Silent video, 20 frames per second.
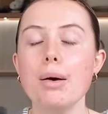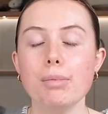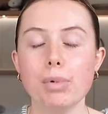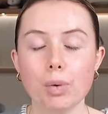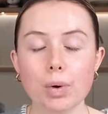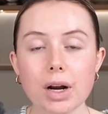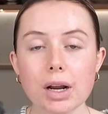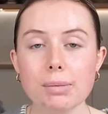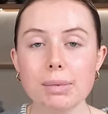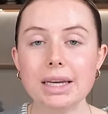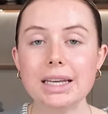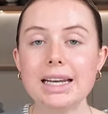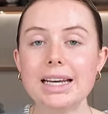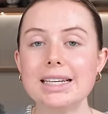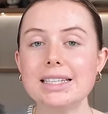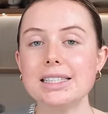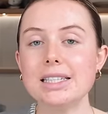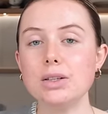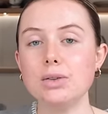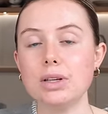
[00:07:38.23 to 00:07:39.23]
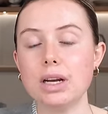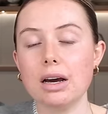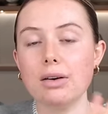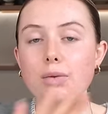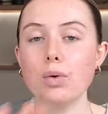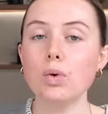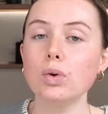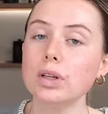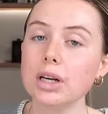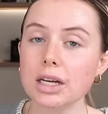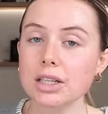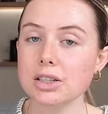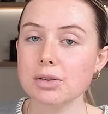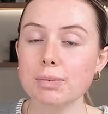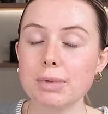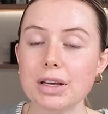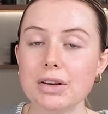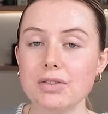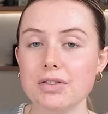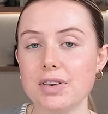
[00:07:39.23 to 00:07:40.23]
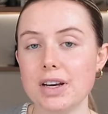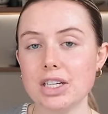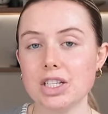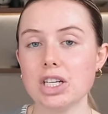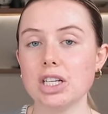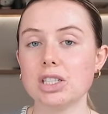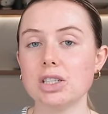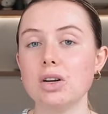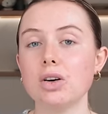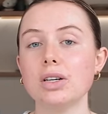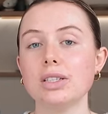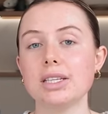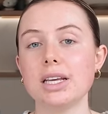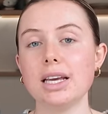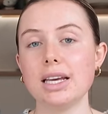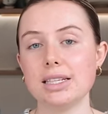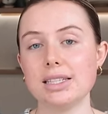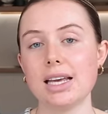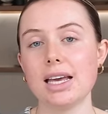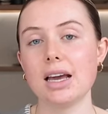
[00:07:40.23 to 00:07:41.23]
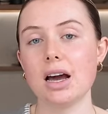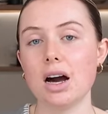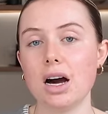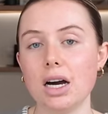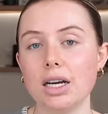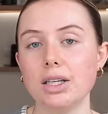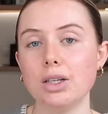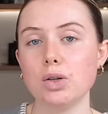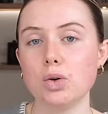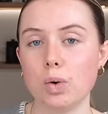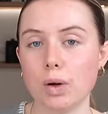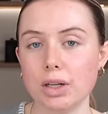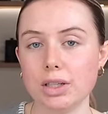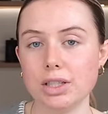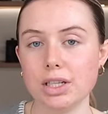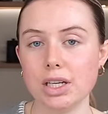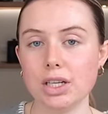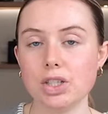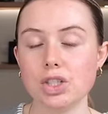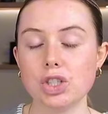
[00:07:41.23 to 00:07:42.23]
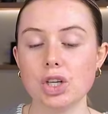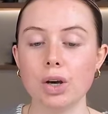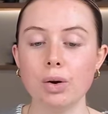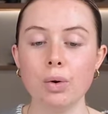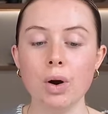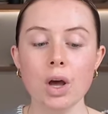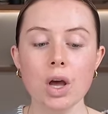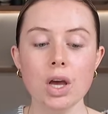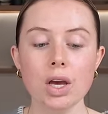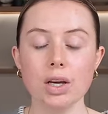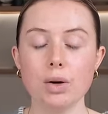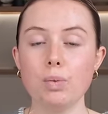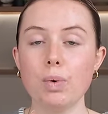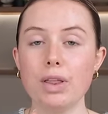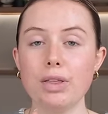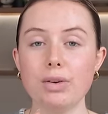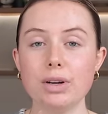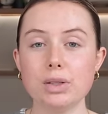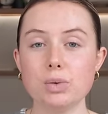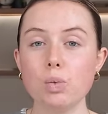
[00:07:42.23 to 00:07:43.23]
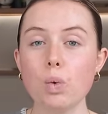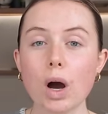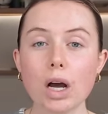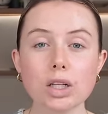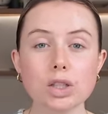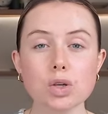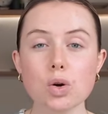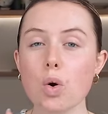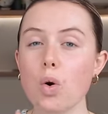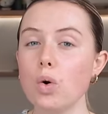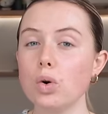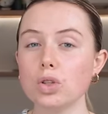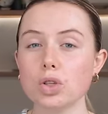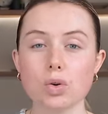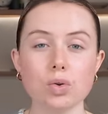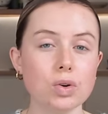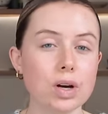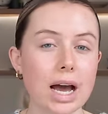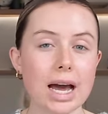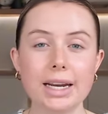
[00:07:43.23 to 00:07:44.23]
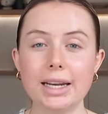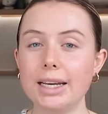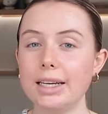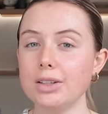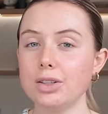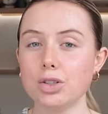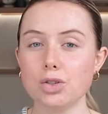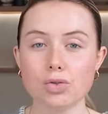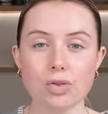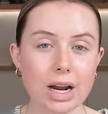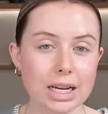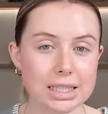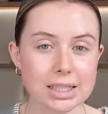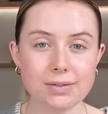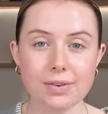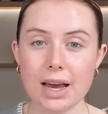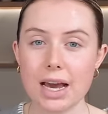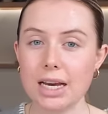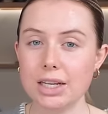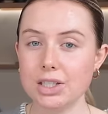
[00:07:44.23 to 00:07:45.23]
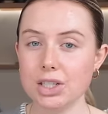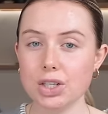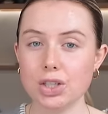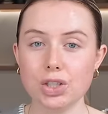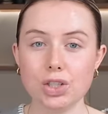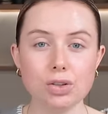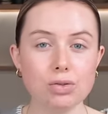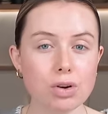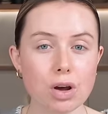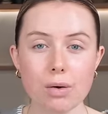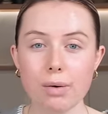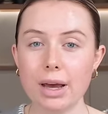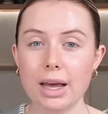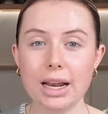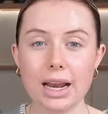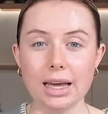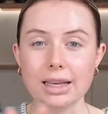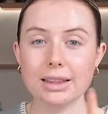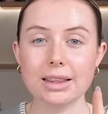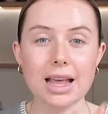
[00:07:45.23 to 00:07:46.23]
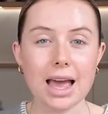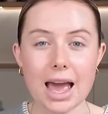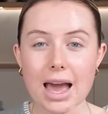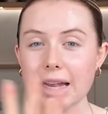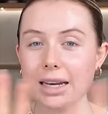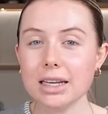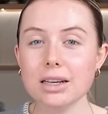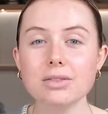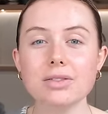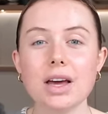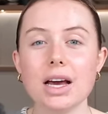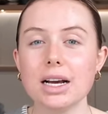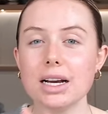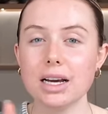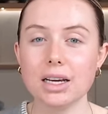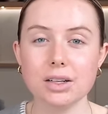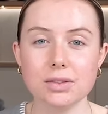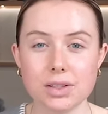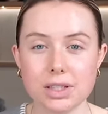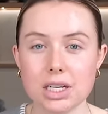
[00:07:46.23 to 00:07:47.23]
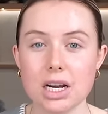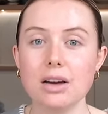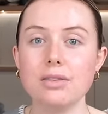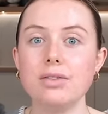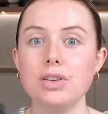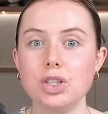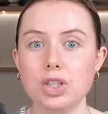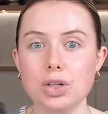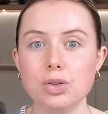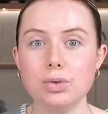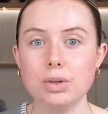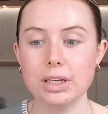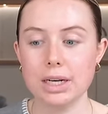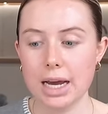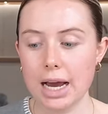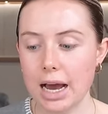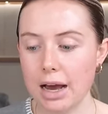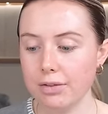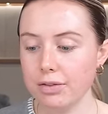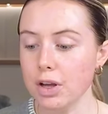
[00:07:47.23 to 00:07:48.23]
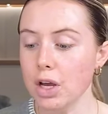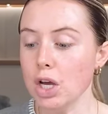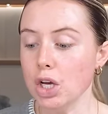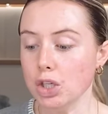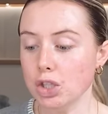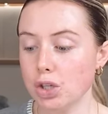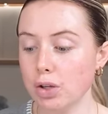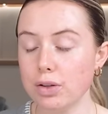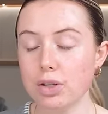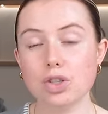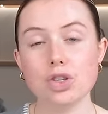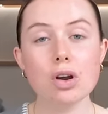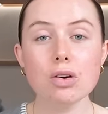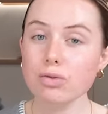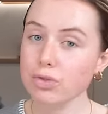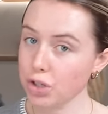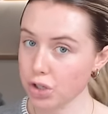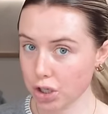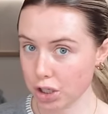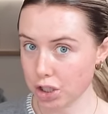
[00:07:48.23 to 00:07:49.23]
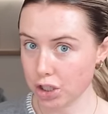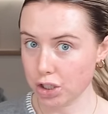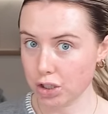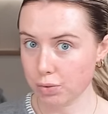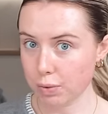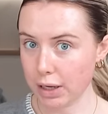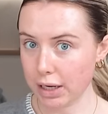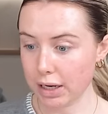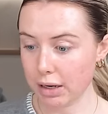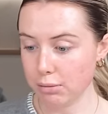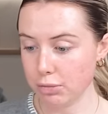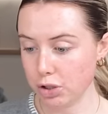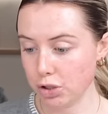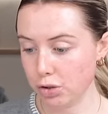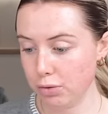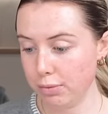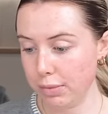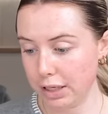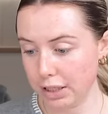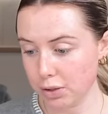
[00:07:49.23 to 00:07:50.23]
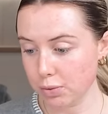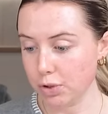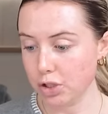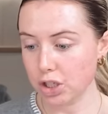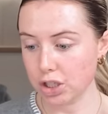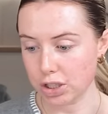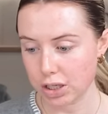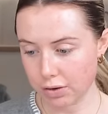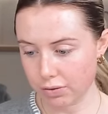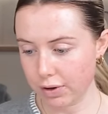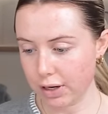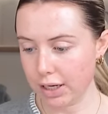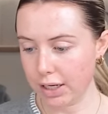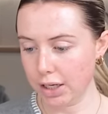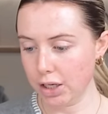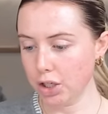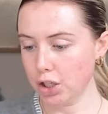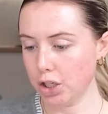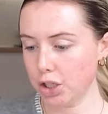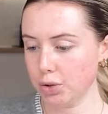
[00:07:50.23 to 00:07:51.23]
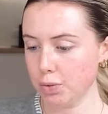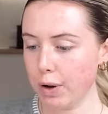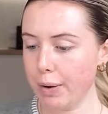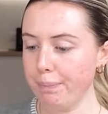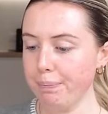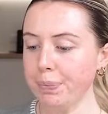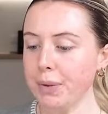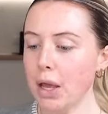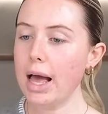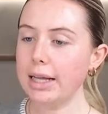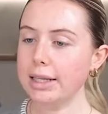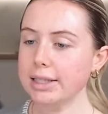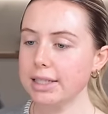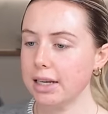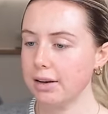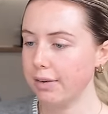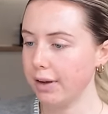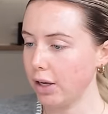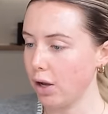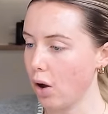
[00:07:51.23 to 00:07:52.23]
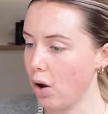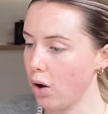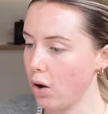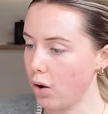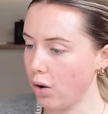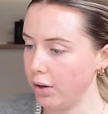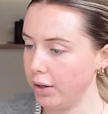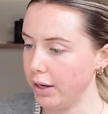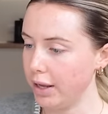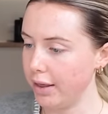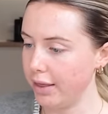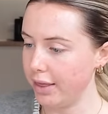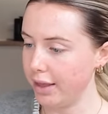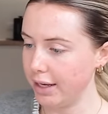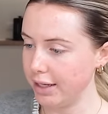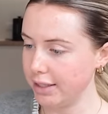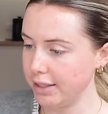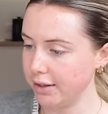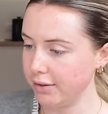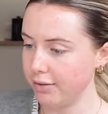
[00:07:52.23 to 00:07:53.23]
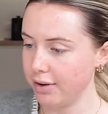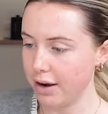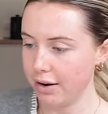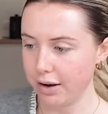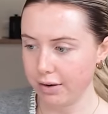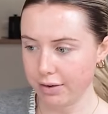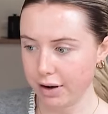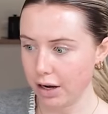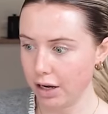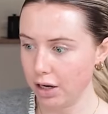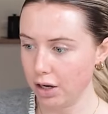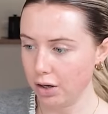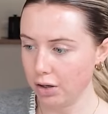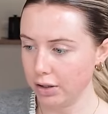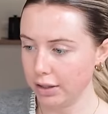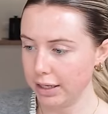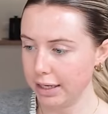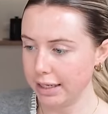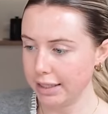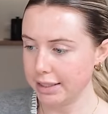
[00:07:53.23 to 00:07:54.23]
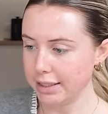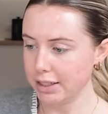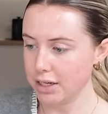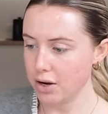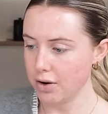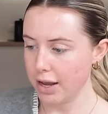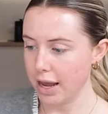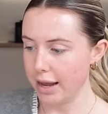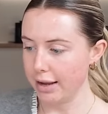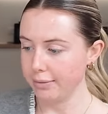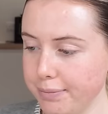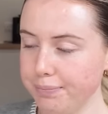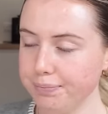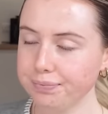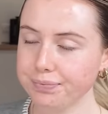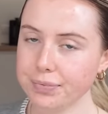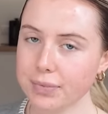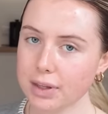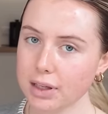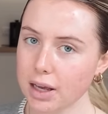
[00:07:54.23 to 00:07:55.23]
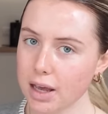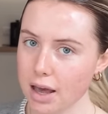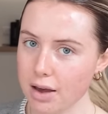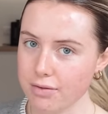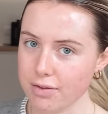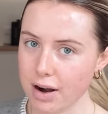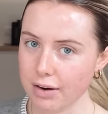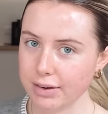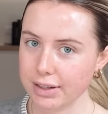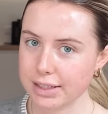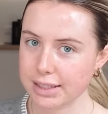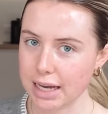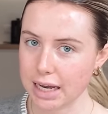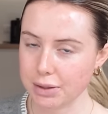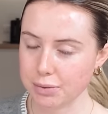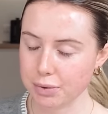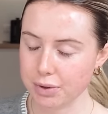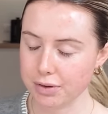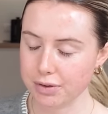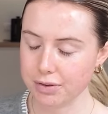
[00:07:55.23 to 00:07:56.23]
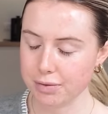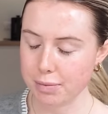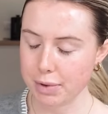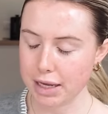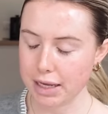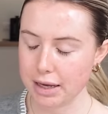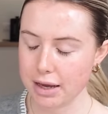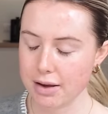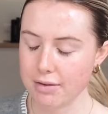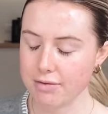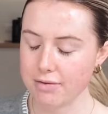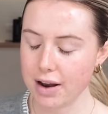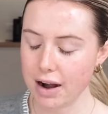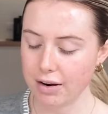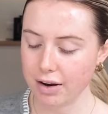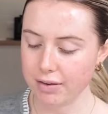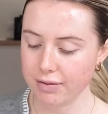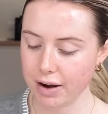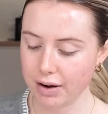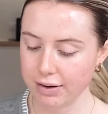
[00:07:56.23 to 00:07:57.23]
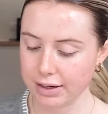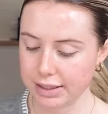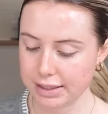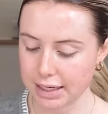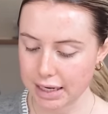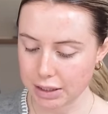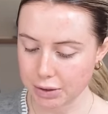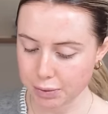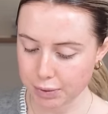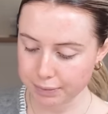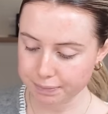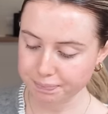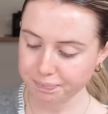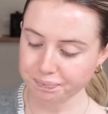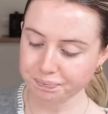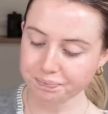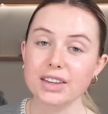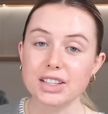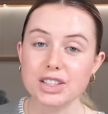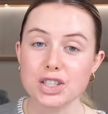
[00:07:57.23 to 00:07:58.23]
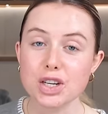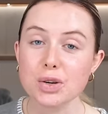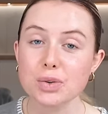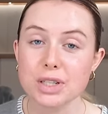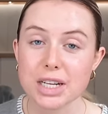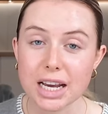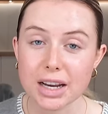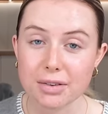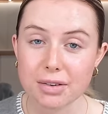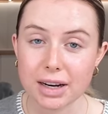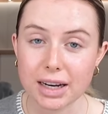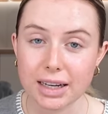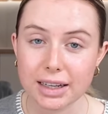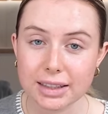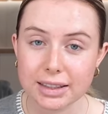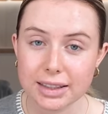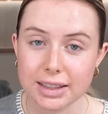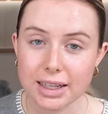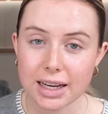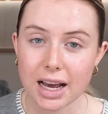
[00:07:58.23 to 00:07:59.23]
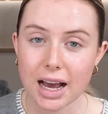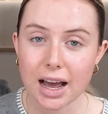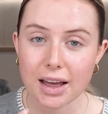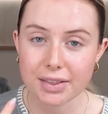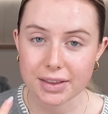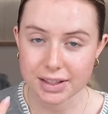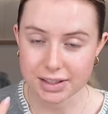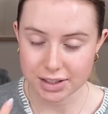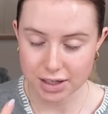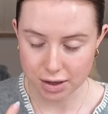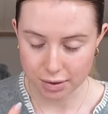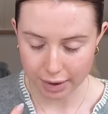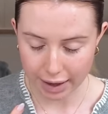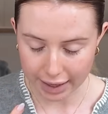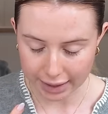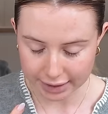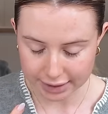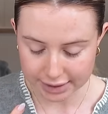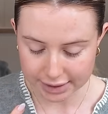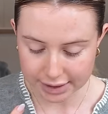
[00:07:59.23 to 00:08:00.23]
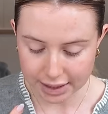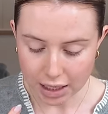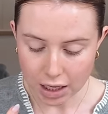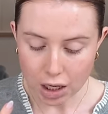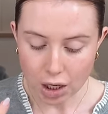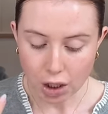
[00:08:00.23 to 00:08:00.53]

But what I mean is you can have all kinds of meat and fish as long as it is a high quality. So whether it's wild caught, organic, grass fed, you know it, like any of that kind of stuff you can have. So there's no restrictions when it comes to meat, which is a really good one. What else have I got on this very, very long list? Okay, a very sad one for me, a very, very sad one. There's no dairy, and there's no eggs.